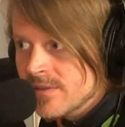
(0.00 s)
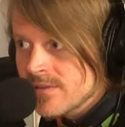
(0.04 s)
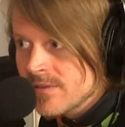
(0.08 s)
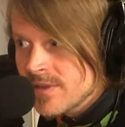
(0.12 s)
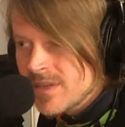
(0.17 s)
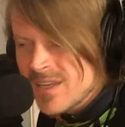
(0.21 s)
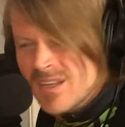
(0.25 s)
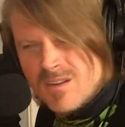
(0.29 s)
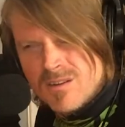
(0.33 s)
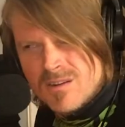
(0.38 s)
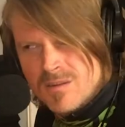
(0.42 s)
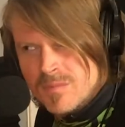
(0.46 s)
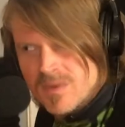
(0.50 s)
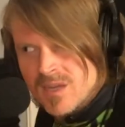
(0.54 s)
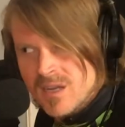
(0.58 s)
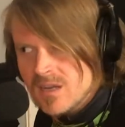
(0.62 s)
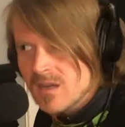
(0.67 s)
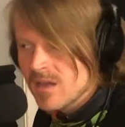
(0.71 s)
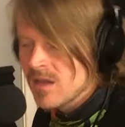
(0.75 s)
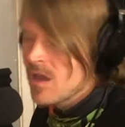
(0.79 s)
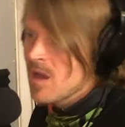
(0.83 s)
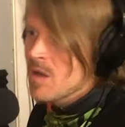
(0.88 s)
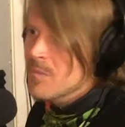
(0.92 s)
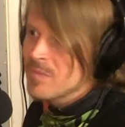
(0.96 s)
You know what I mean?
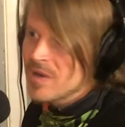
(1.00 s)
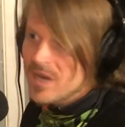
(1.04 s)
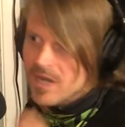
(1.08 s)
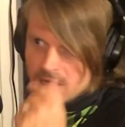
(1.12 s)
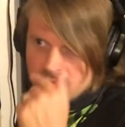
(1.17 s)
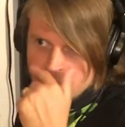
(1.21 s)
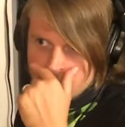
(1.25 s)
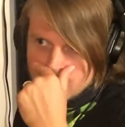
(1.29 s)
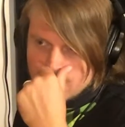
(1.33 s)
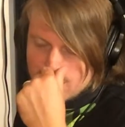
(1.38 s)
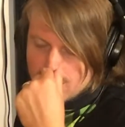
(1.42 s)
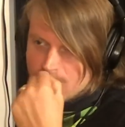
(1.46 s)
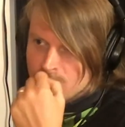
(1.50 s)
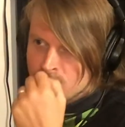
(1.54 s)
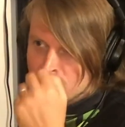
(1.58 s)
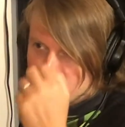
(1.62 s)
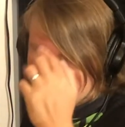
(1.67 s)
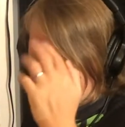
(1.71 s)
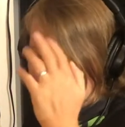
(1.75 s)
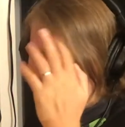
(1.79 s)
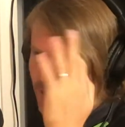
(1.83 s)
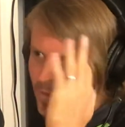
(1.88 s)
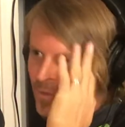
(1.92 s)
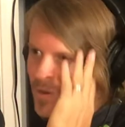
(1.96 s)
But the cool
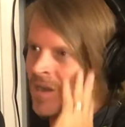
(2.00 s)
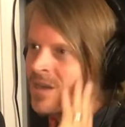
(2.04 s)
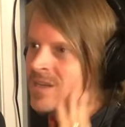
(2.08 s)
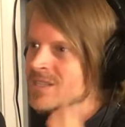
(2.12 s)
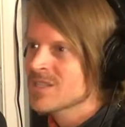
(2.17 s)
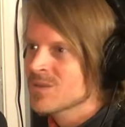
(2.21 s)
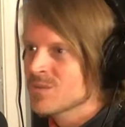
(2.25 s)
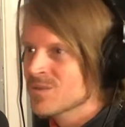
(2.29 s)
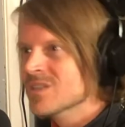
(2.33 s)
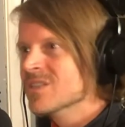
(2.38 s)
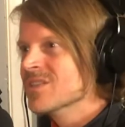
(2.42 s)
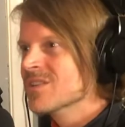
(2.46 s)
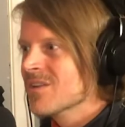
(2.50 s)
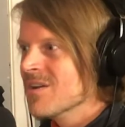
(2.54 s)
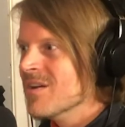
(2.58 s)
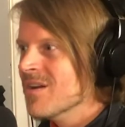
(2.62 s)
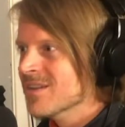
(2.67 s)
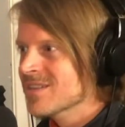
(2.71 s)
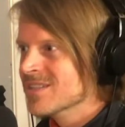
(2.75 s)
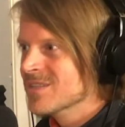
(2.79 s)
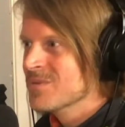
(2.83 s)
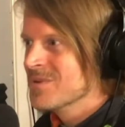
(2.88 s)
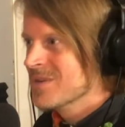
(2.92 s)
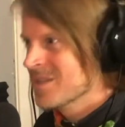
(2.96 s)
thing was, it was Scott,
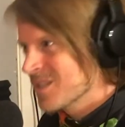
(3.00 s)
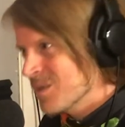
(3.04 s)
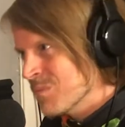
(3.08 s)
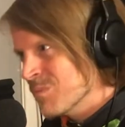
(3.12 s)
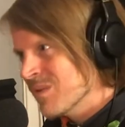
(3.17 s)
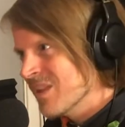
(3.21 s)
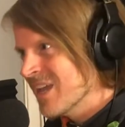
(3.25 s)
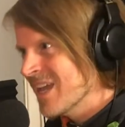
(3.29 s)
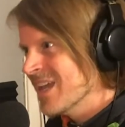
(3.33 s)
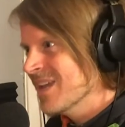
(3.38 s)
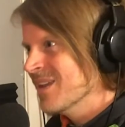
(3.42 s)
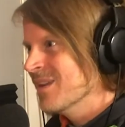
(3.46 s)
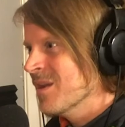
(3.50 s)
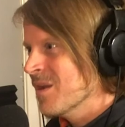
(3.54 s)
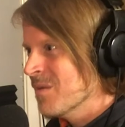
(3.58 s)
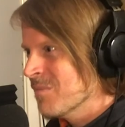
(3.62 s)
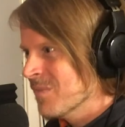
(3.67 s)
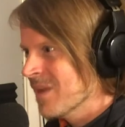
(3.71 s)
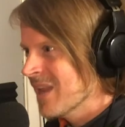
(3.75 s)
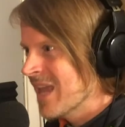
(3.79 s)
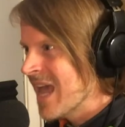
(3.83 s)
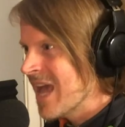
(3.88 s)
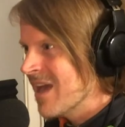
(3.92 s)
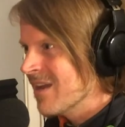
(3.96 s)
so we got to play on
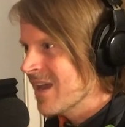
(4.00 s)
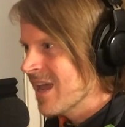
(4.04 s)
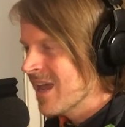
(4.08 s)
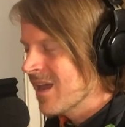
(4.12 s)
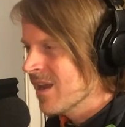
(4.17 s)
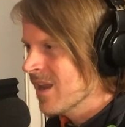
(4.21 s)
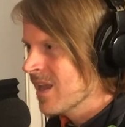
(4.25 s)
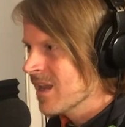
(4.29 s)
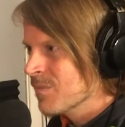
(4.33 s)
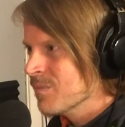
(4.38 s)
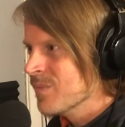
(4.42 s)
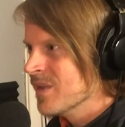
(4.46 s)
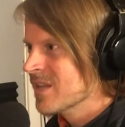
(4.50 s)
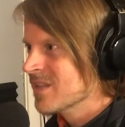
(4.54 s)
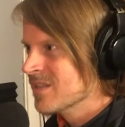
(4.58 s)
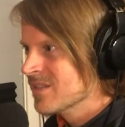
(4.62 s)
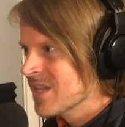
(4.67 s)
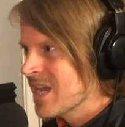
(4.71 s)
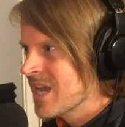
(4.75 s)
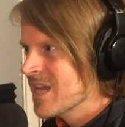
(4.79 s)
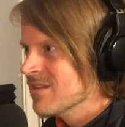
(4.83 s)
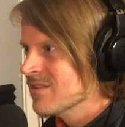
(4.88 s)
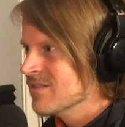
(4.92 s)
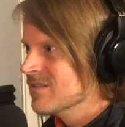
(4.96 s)
loud, like big
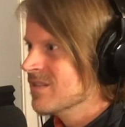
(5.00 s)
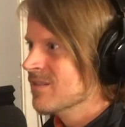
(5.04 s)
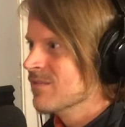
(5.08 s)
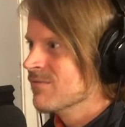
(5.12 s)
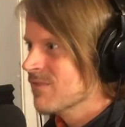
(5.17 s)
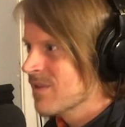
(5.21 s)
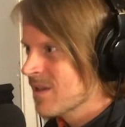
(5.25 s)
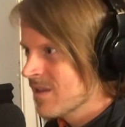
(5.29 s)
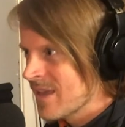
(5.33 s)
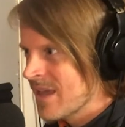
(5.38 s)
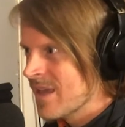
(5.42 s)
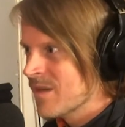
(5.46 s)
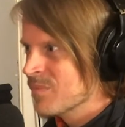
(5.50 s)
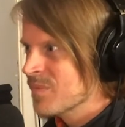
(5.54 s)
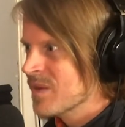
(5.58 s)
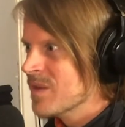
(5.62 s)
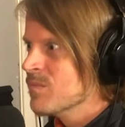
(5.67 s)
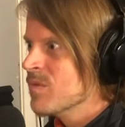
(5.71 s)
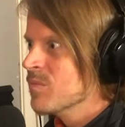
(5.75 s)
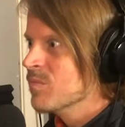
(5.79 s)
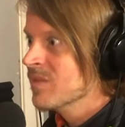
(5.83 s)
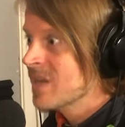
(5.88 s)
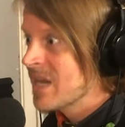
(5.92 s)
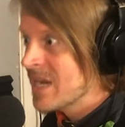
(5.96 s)
stages in front of a lot of people
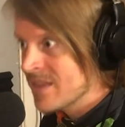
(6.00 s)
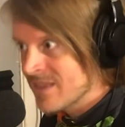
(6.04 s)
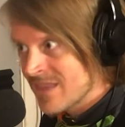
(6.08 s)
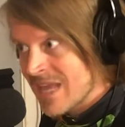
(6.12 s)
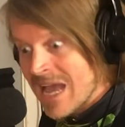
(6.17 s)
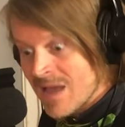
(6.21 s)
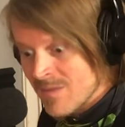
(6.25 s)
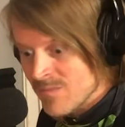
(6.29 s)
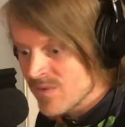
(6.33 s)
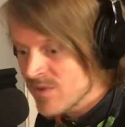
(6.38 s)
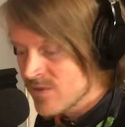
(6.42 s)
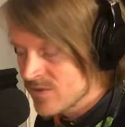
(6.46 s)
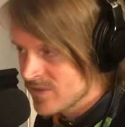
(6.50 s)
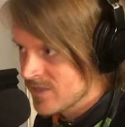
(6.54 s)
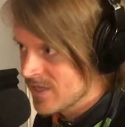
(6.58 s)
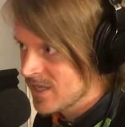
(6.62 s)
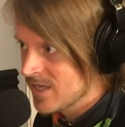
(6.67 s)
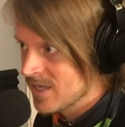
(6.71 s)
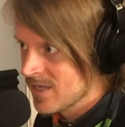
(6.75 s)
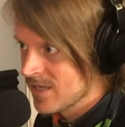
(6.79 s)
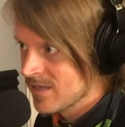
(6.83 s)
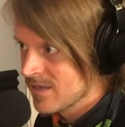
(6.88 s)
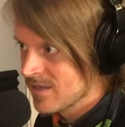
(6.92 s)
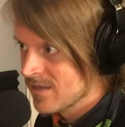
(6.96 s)
playing that music.
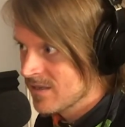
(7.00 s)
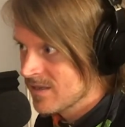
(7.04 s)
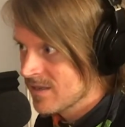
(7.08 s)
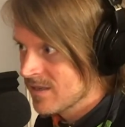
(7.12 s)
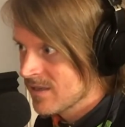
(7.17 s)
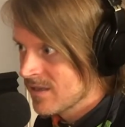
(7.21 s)
Yeah.